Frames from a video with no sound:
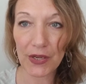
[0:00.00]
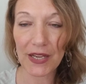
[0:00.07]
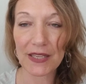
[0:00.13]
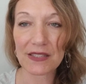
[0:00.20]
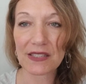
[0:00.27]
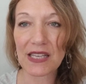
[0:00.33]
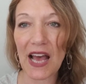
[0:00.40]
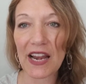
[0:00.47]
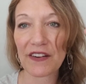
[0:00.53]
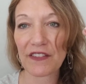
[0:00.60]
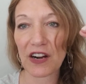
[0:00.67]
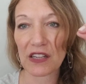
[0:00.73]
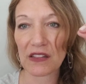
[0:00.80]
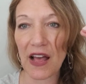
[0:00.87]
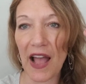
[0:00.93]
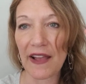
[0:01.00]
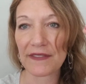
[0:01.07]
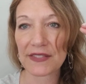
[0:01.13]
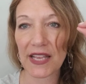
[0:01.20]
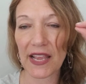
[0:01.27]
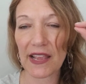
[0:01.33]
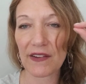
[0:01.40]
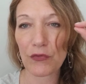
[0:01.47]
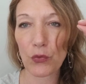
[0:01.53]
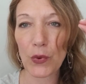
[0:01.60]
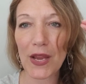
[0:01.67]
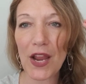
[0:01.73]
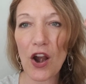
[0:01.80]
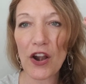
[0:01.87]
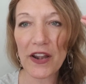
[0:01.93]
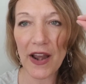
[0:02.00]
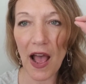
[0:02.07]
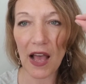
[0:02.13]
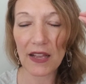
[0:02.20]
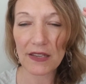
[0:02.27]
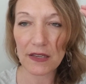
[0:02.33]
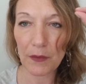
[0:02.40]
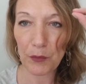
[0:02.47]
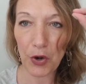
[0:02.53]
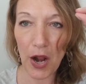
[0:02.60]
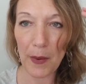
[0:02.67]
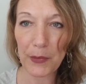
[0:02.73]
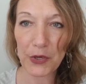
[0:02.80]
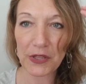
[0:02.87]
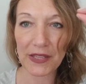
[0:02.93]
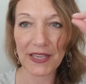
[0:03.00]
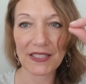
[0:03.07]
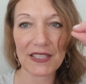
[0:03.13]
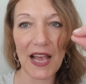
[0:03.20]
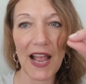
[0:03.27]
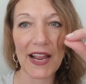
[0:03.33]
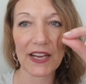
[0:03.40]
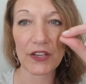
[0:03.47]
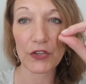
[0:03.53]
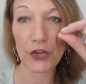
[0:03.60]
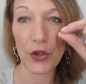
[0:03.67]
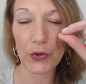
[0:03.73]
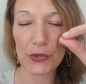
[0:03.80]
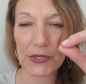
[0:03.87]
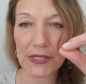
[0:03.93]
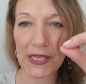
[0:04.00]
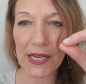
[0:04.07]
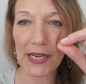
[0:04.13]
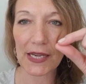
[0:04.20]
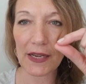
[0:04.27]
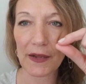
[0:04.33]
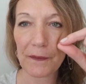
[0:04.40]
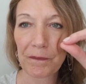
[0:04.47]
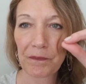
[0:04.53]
inside of our lives. If we are not properly diagnosing